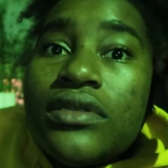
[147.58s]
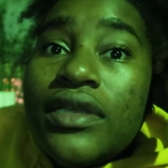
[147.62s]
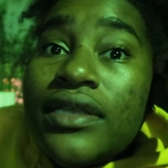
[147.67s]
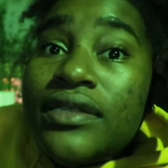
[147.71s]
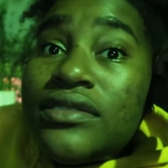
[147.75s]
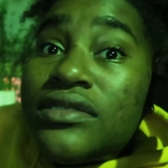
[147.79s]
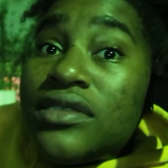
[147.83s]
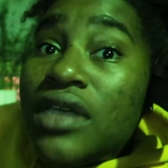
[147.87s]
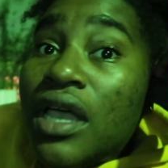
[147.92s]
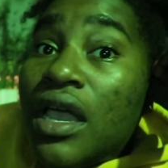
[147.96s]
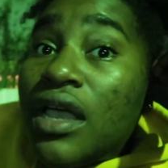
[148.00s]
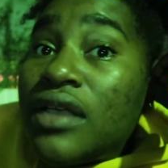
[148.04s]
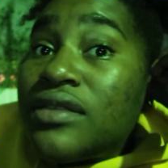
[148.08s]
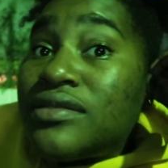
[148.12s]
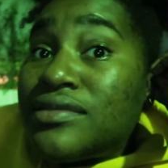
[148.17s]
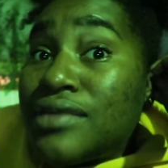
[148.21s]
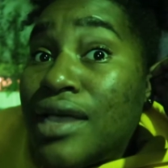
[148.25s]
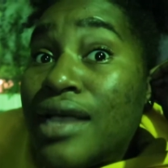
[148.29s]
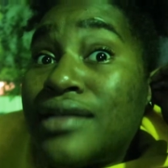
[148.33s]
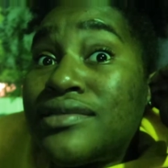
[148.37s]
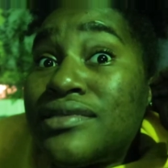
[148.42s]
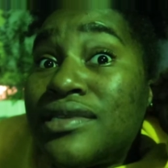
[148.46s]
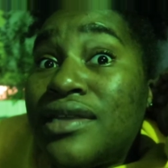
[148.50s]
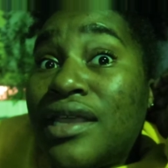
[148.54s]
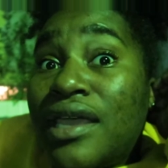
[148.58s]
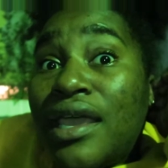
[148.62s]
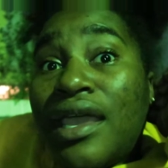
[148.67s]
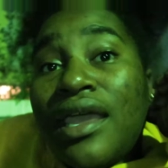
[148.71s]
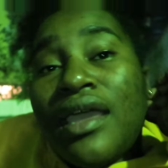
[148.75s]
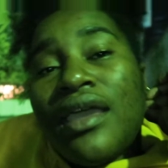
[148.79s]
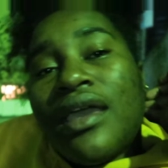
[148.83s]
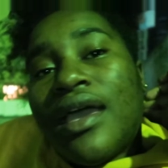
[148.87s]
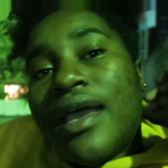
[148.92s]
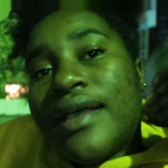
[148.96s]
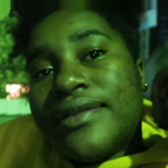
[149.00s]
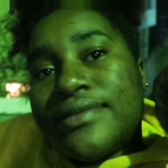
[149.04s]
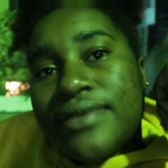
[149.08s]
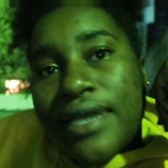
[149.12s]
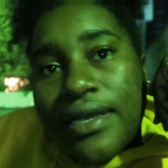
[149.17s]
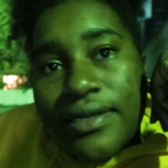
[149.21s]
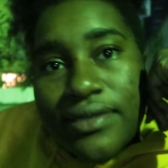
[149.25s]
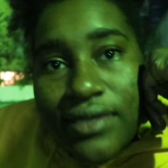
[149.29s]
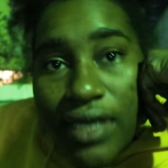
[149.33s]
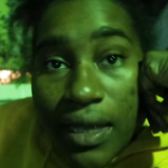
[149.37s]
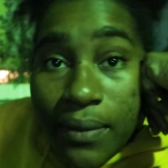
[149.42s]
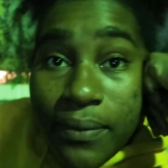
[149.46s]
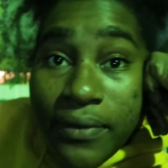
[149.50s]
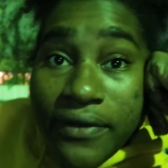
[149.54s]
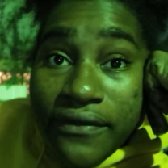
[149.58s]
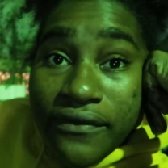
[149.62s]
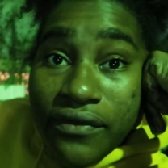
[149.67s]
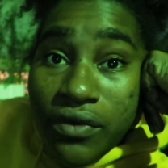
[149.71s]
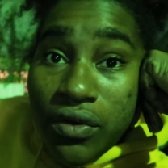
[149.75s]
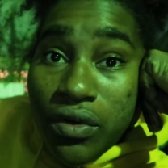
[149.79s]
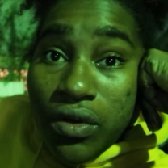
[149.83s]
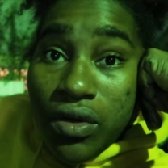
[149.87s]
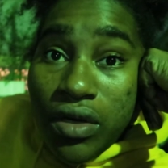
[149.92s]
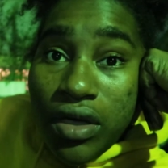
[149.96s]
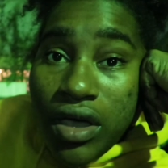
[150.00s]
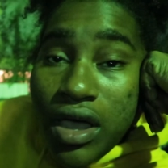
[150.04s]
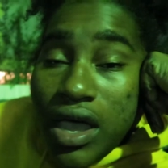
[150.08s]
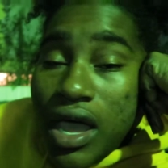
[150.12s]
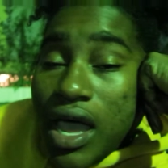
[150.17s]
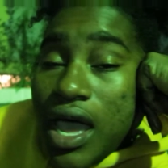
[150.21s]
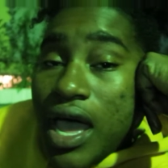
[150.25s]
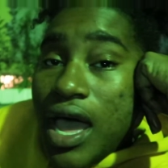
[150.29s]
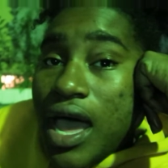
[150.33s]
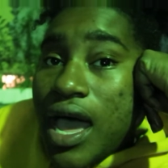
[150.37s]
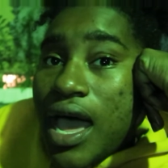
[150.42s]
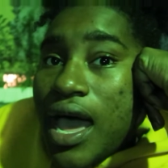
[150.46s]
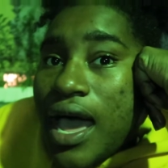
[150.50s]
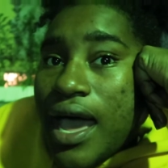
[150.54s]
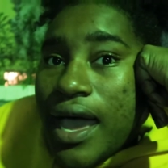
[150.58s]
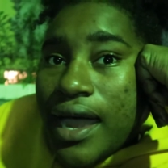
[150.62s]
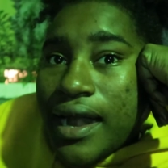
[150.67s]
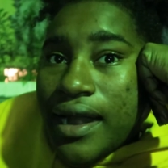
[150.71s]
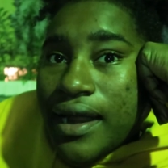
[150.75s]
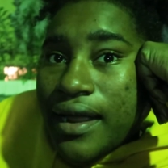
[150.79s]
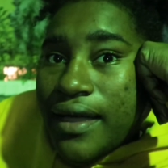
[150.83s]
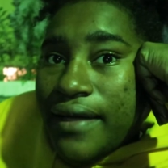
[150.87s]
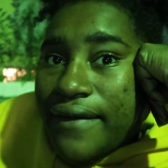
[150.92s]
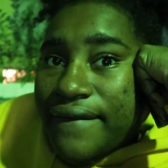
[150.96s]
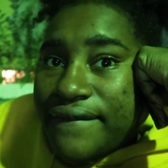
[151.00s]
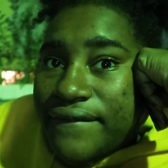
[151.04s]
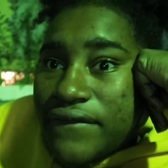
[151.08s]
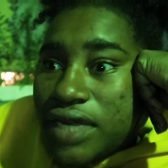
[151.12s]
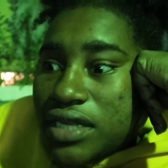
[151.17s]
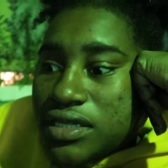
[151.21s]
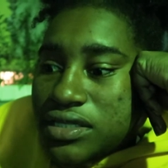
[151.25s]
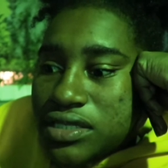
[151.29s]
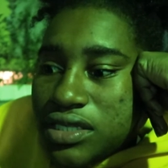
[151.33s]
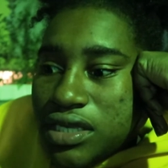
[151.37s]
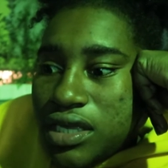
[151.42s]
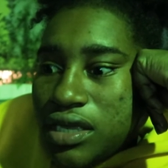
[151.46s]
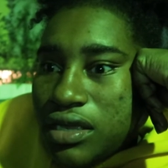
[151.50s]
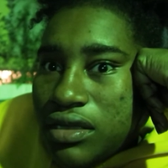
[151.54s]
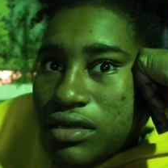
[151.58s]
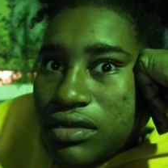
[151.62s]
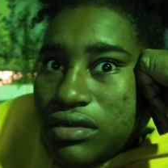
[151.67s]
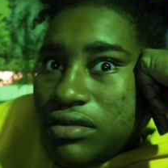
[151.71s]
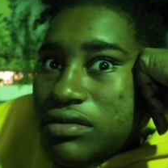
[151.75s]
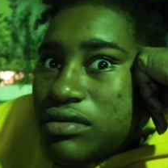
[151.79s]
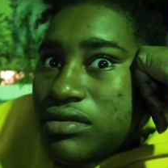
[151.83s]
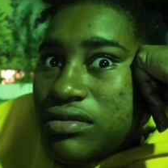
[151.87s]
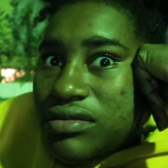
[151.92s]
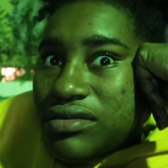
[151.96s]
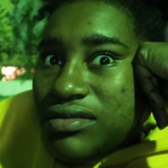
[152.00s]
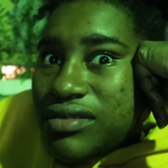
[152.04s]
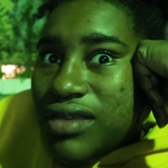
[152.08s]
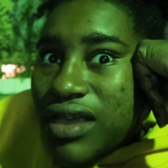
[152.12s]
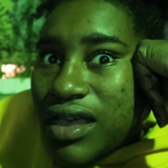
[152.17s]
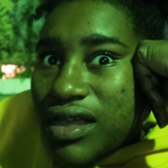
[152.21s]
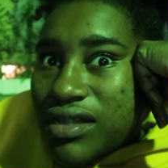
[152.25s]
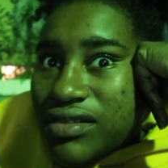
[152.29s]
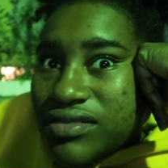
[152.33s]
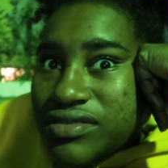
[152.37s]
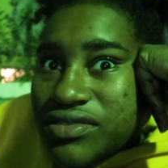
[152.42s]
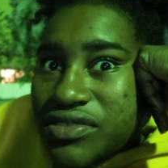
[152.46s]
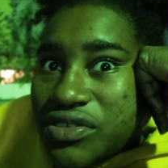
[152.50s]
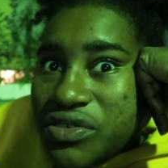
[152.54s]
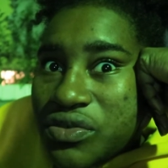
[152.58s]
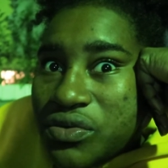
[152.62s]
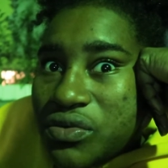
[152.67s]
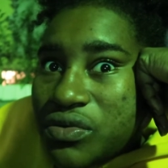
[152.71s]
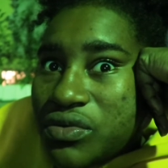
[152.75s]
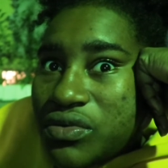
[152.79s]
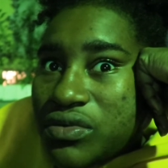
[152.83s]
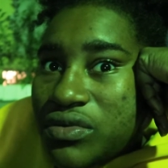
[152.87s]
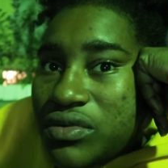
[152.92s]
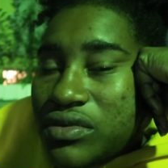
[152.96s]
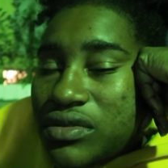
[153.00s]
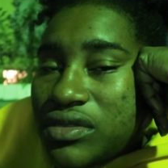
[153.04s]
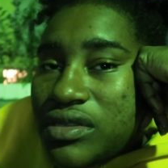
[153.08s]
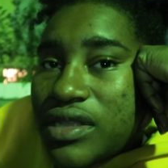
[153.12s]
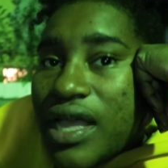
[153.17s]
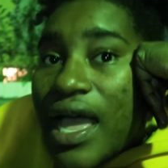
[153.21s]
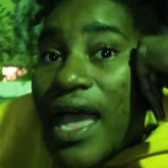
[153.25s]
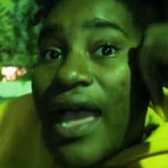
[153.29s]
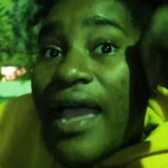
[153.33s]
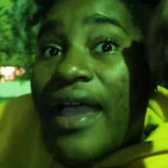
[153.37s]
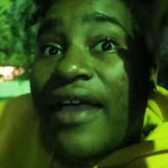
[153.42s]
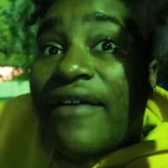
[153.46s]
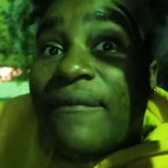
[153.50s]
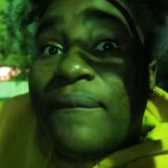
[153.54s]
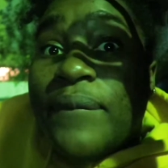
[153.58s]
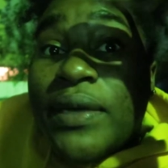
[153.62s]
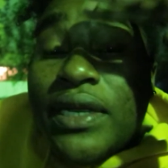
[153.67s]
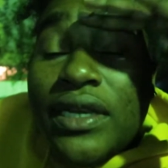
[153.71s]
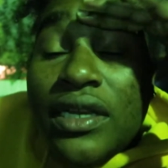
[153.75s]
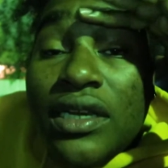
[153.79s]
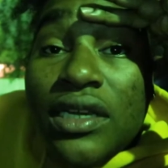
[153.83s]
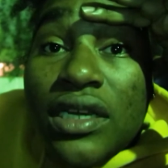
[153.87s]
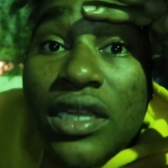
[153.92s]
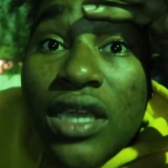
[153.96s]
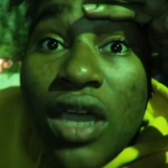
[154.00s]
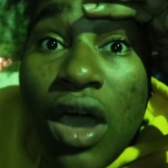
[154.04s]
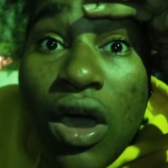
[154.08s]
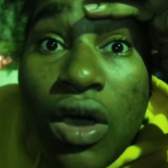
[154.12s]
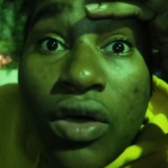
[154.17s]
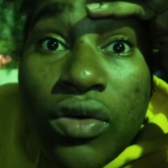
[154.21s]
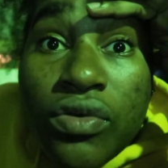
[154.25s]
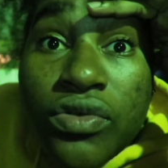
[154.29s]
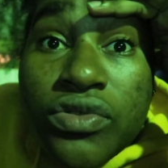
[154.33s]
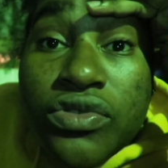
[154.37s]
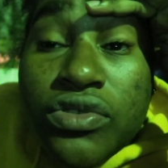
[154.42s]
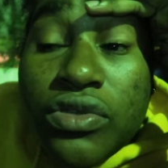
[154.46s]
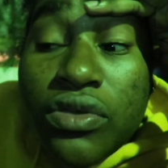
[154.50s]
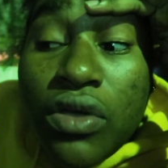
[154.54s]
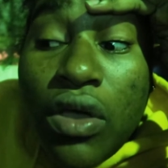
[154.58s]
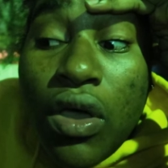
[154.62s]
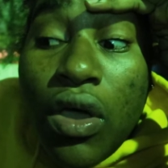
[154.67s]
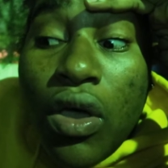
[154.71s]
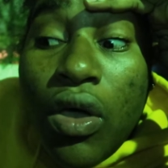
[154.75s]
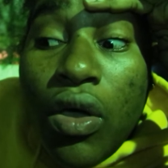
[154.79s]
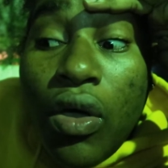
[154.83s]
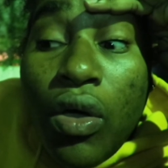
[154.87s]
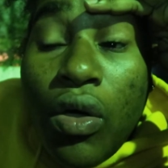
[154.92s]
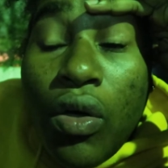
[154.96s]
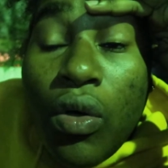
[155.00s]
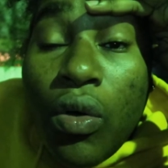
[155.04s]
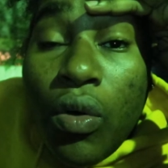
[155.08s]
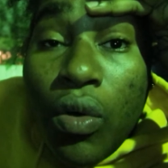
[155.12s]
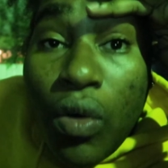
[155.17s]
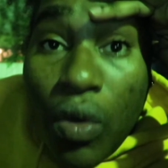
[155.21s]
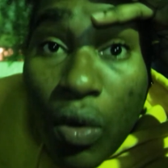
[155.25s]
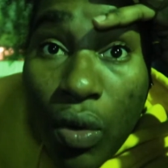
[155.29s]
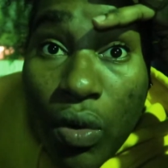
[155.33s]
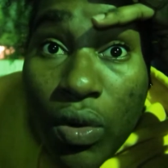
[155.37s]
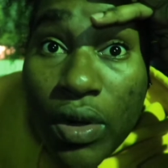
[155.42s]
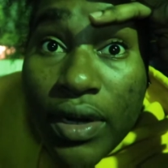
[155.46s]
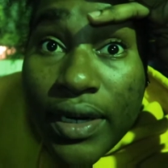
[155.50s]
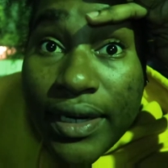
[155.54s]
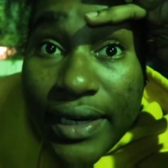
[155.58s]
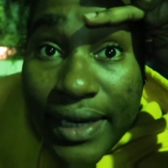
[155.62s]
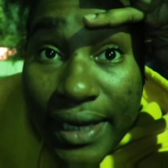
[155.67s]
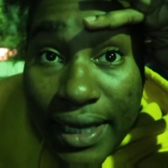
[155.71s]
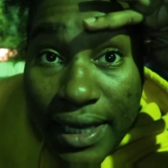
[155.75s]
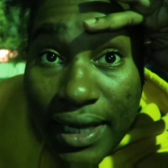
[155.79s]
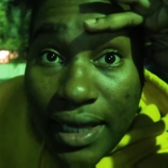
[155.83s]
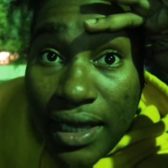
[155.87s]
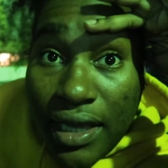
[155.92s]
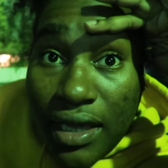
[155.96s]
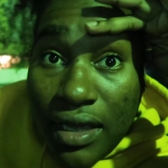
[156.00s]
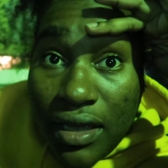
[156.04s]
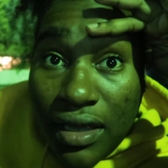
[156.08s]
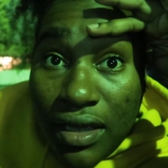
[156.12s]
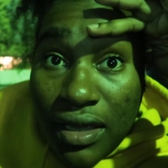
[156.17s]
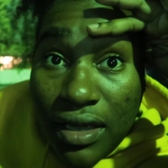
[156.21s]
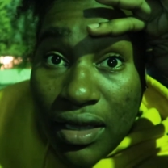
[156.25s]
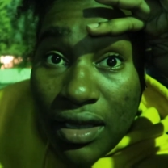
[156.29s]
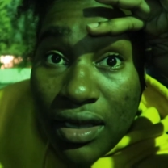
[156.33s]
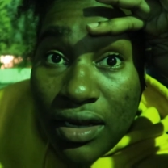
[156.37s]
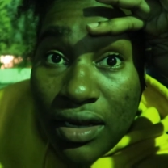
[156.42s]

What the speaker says: It's Saturday, as I said before, and I have nothing else to do. I have been in the house whole day,